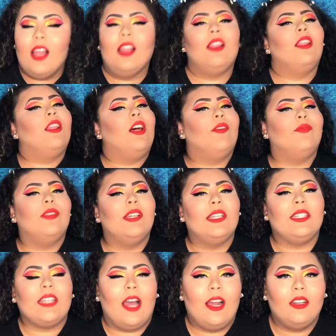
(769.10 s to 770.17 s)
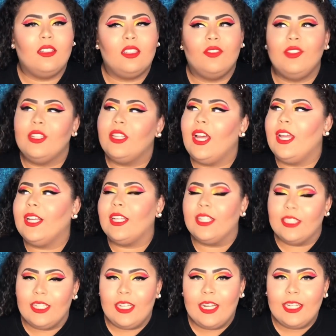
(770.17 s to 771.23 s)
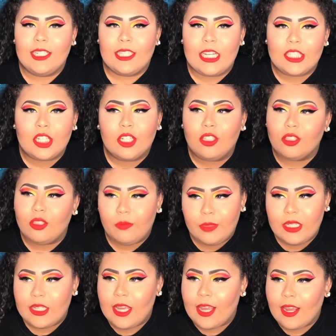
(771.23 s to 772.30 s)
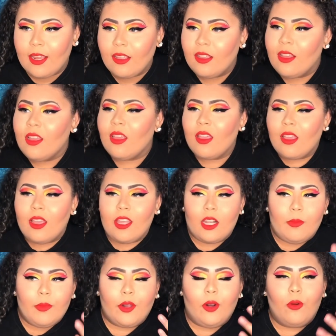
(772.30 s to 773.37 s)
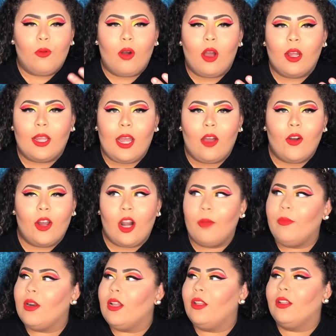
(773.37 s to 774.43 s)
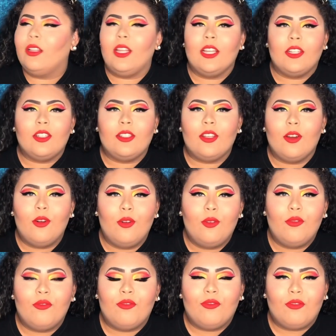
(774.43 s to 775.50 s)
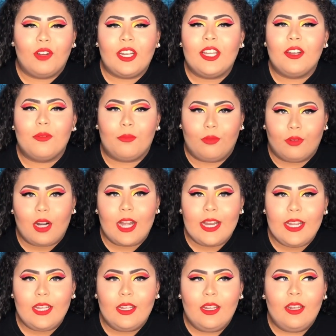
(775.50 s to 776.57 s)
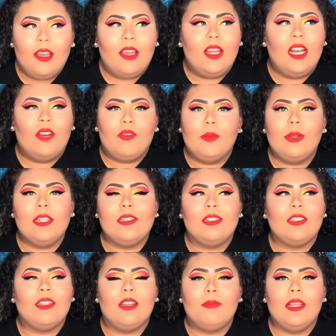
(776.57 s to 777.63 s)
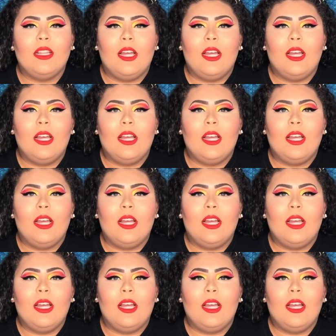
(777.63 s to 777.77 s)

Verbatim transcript: love this. I just feel like today is such a gloomy day and I'm gonna walk out and I'm gonna look like so freaking bright and everybody's just gonna be